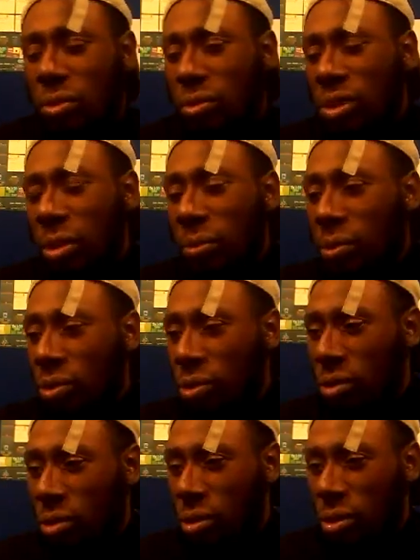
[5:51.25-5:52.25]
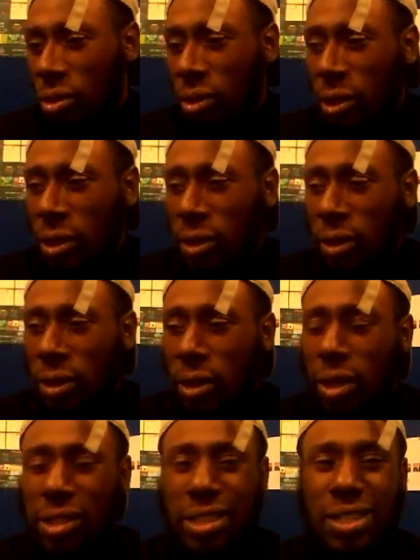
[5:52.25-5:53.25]
Simple.
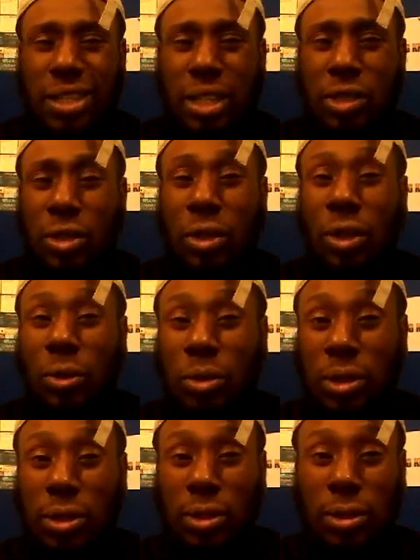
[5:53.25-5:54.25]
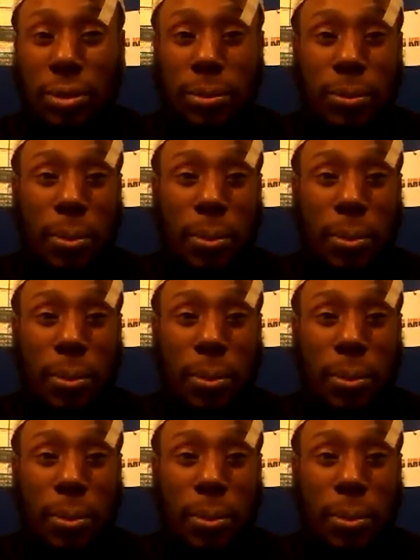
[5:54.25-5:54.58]
It's a seizure notice.